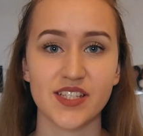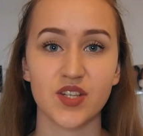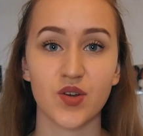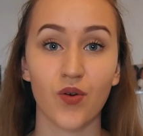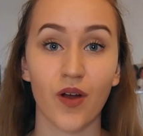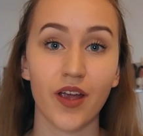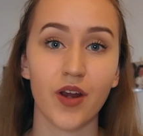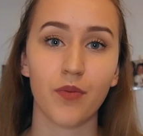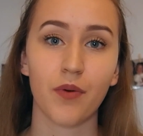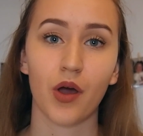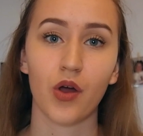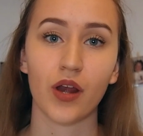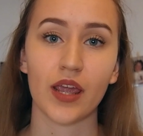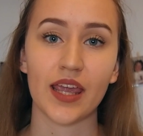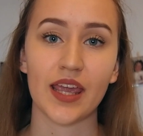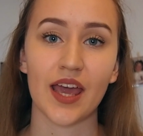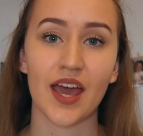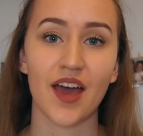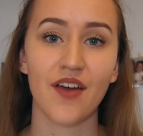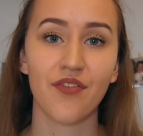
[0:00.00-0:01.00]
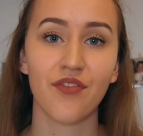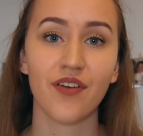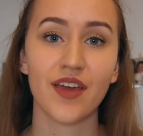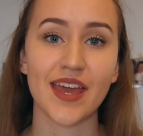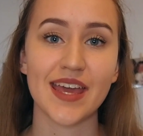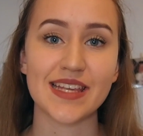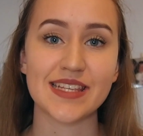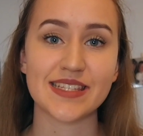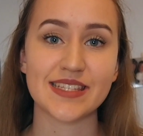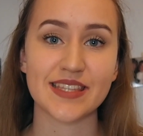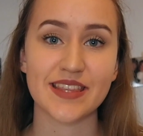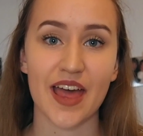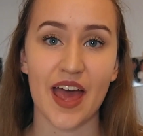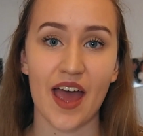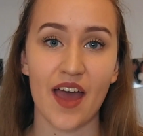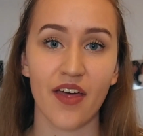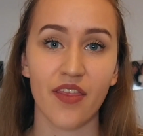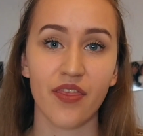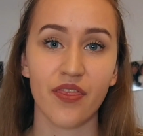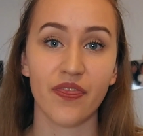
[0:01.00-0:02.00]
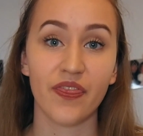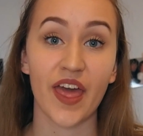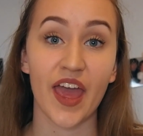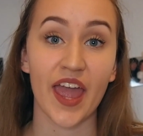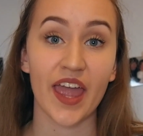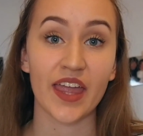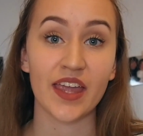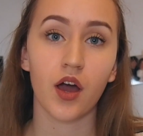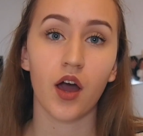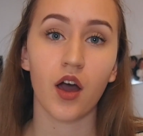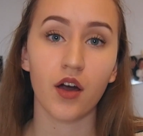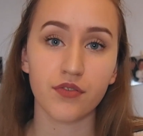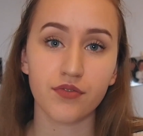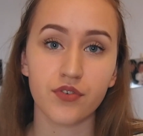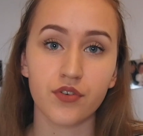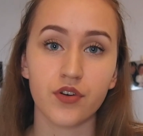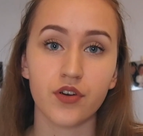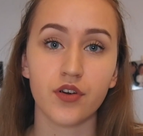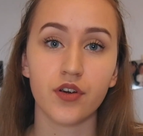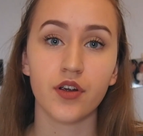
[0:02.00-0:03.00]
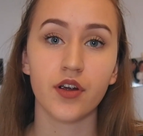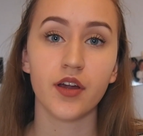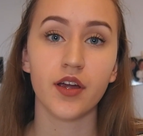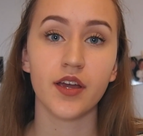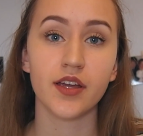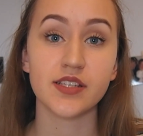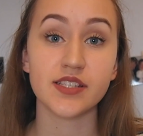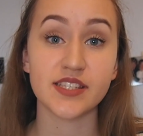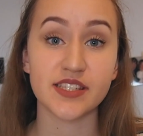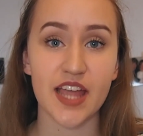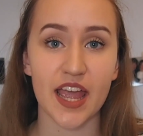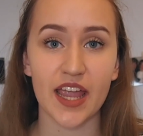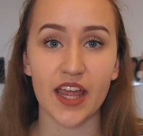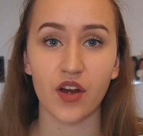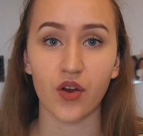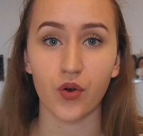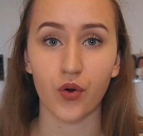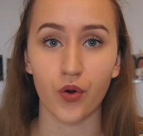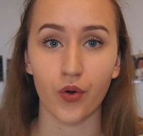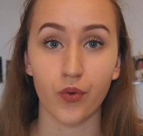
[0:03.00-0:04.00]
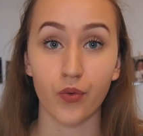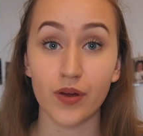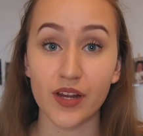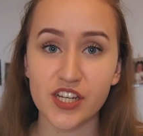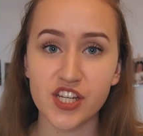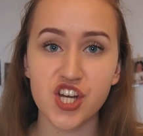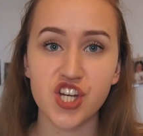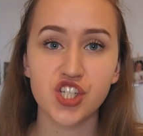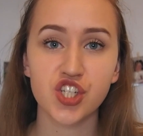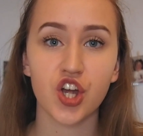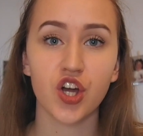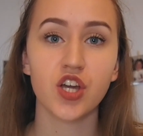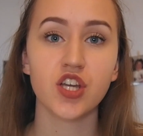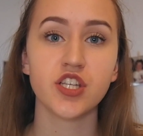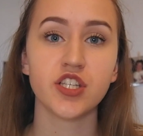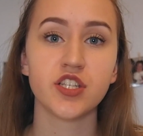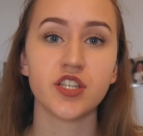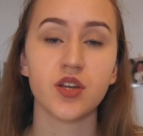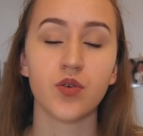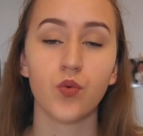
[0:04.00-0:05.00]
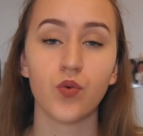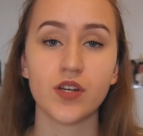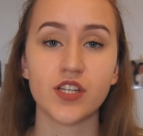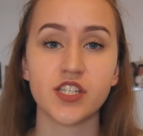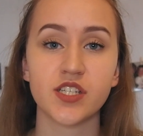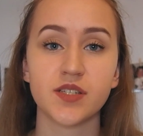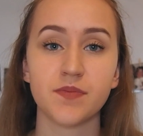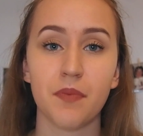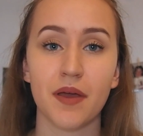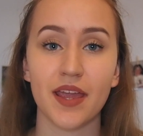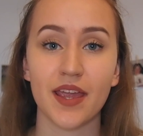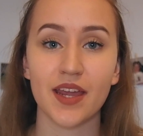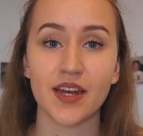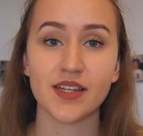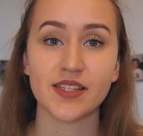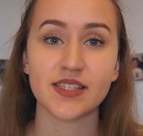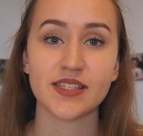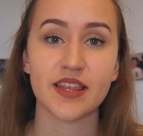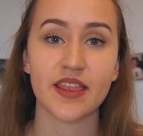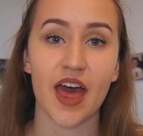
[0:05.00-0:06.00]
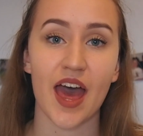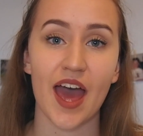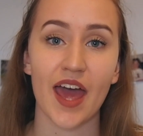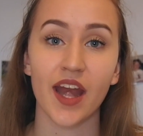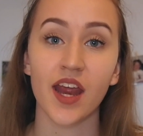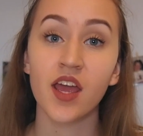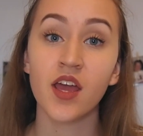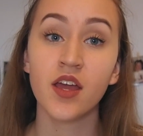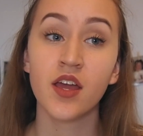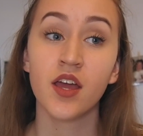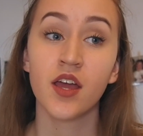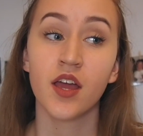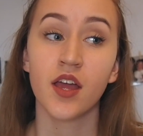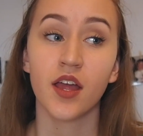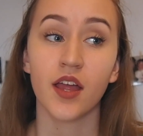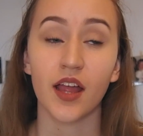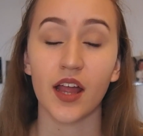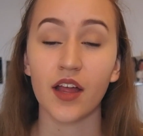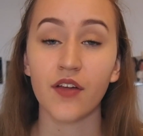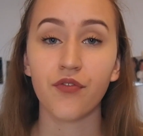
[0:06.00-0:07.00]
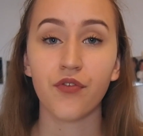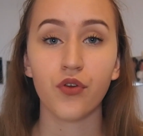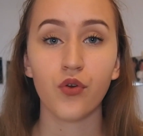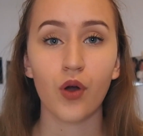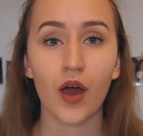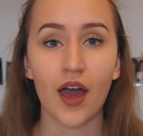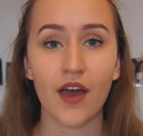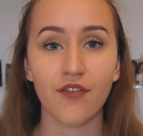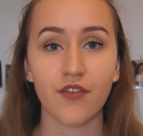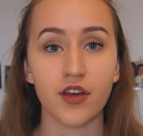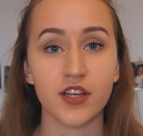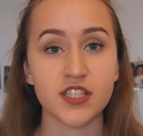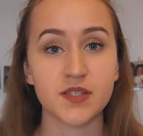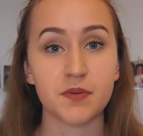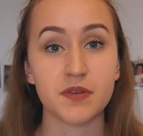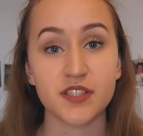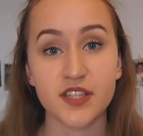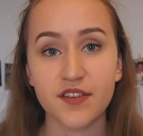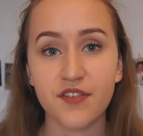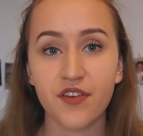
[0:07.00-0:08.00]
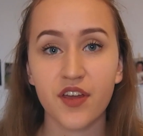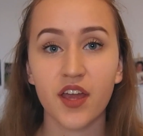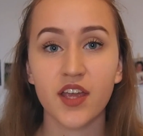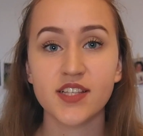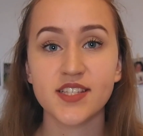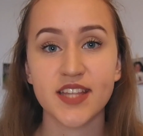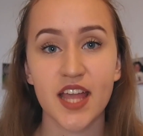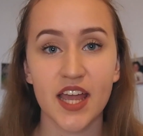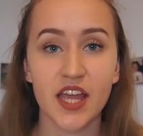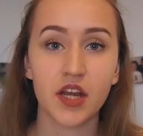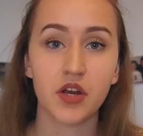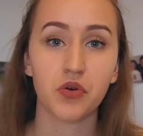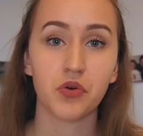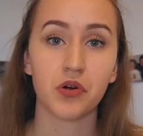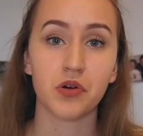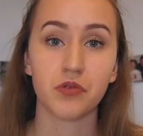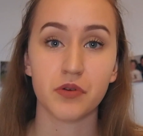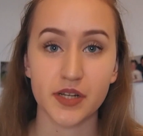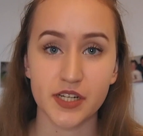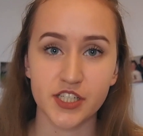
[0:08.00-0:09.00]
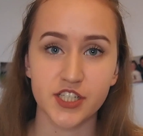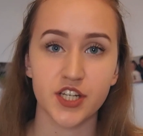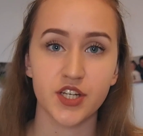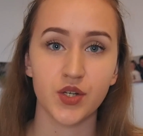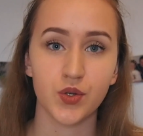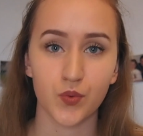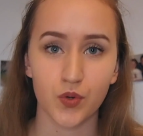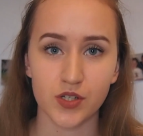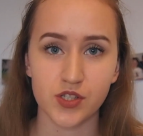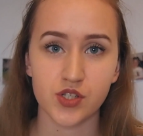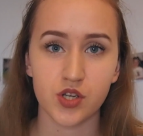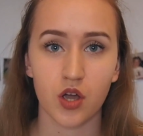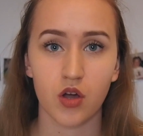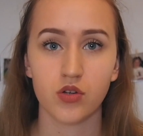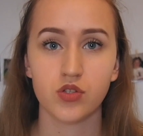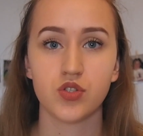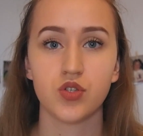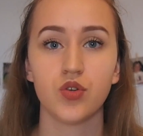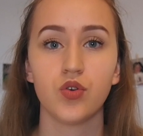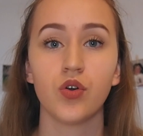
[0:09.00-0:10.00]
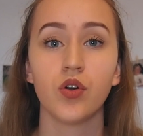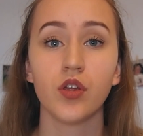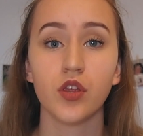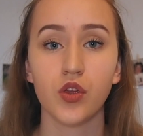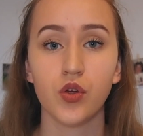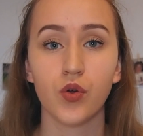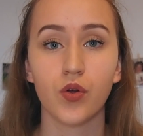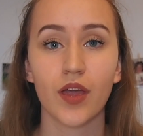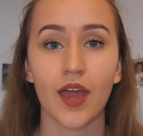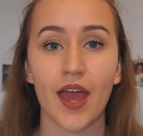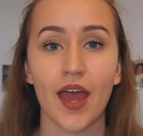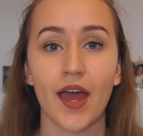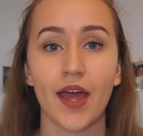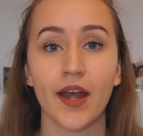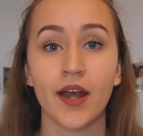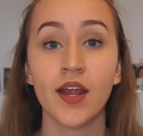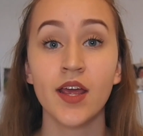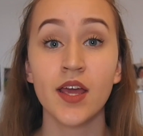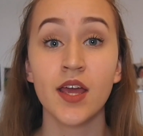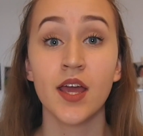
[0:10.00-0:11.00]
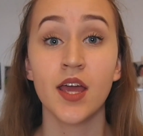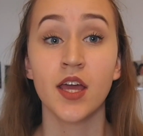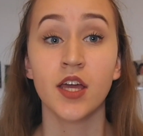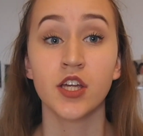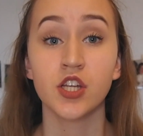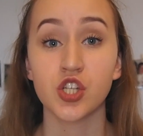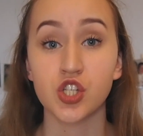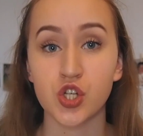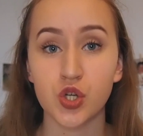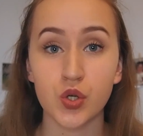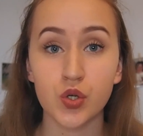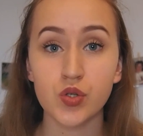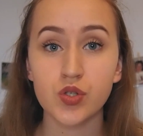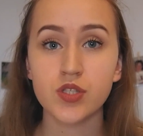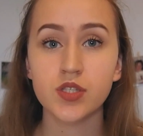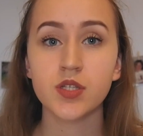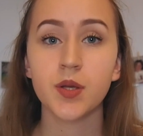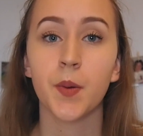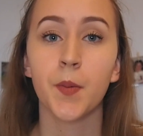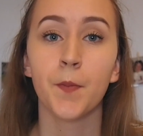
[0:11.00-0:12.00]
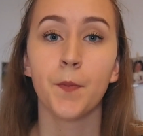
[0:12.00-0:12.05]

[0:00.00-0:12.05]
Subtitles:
great about EF is that they offer state or region choice, which means that if you have a specific state or region you want to go to, you can choose,